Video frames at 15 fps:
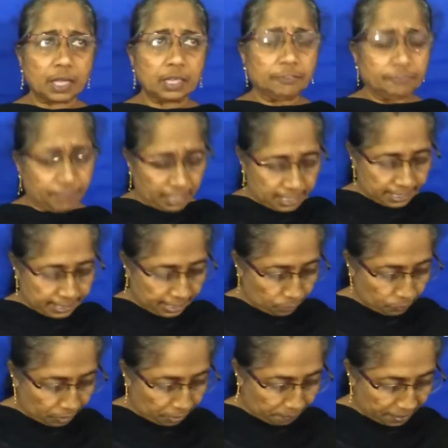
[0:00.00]
The first
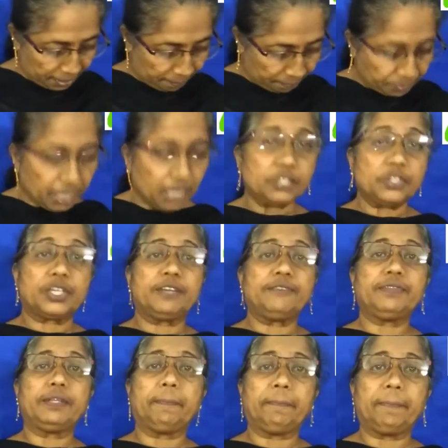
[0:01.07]
thing would be to
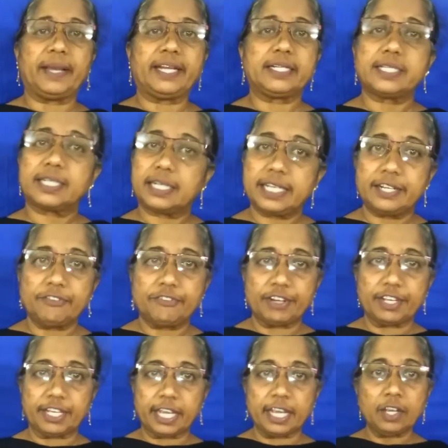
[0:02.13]
give the pet clean
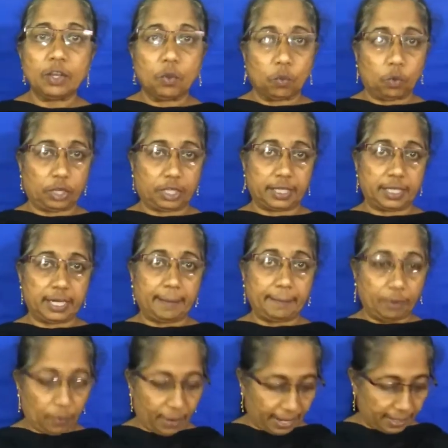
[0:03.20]
drinking water,
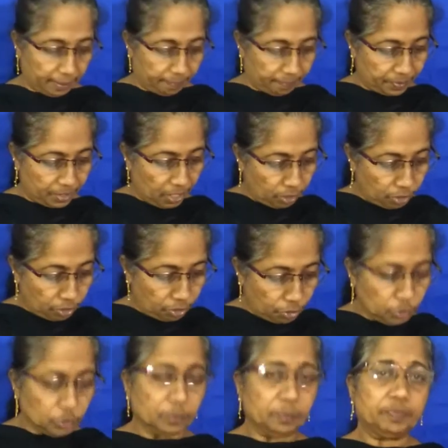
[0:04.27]
number 1.
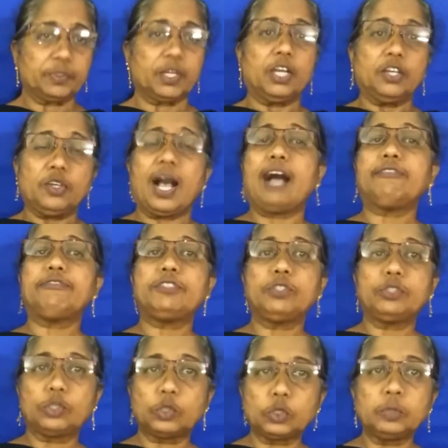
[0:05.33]
2, you have
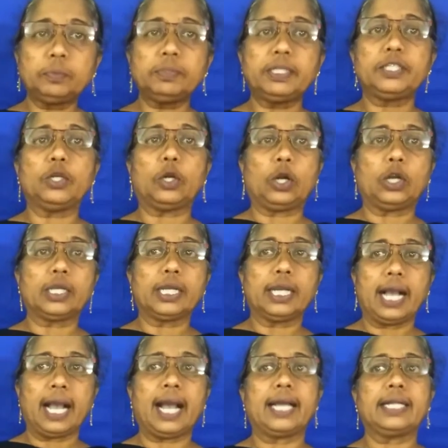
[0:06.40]
to groom the dog
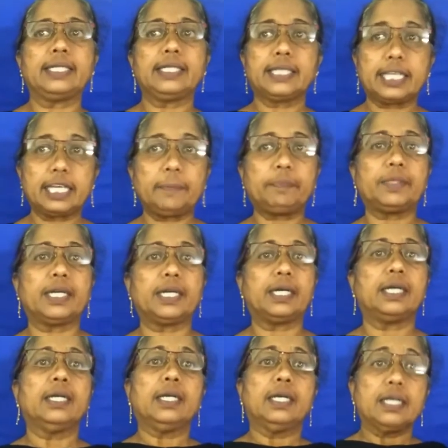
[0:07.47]
and keep
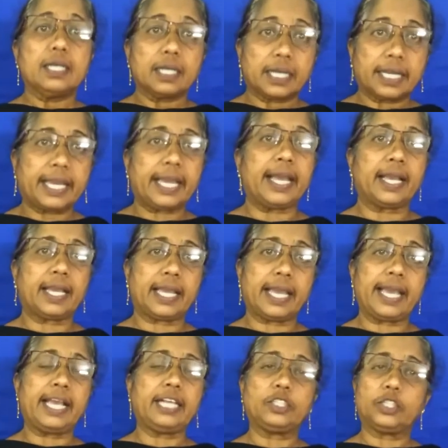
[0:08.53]
the
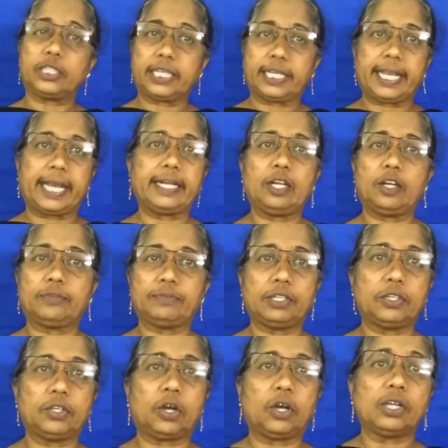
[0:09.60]
cage or the kennel of
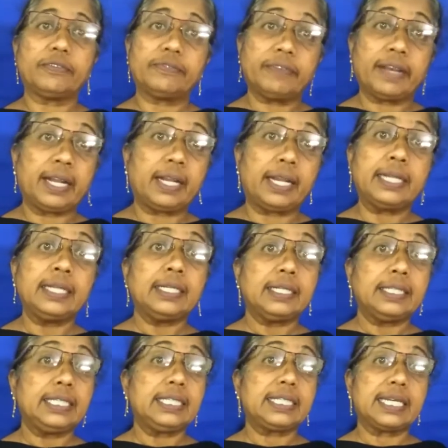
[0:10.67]
the dog well and
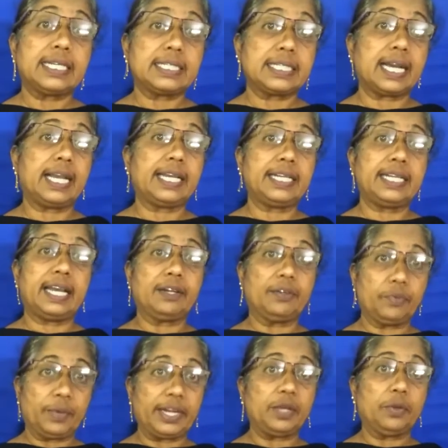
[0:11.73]
neat and tidy
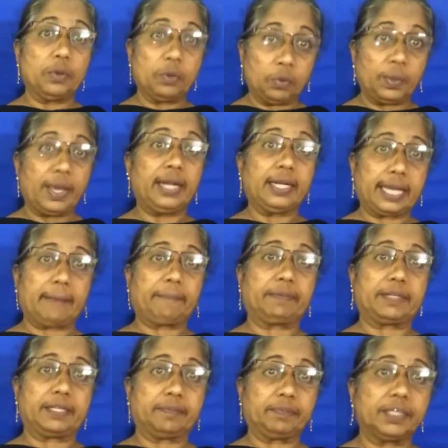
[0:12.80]
and very well
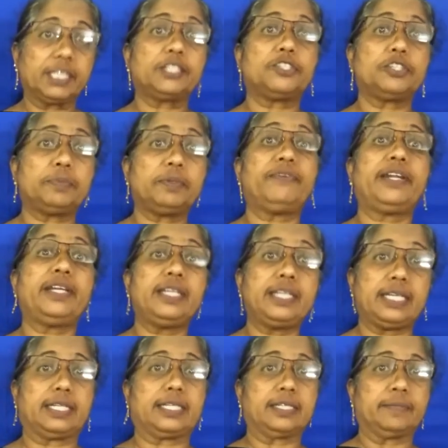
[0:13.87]
kept. It should be very
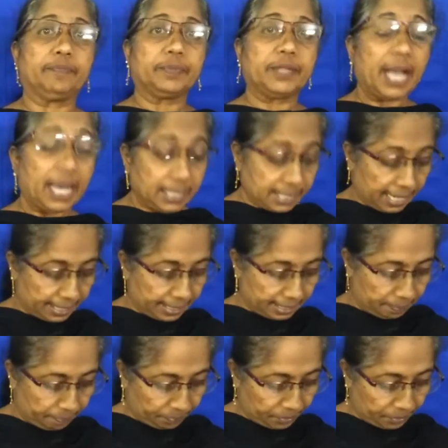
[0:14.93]
neat and tidy.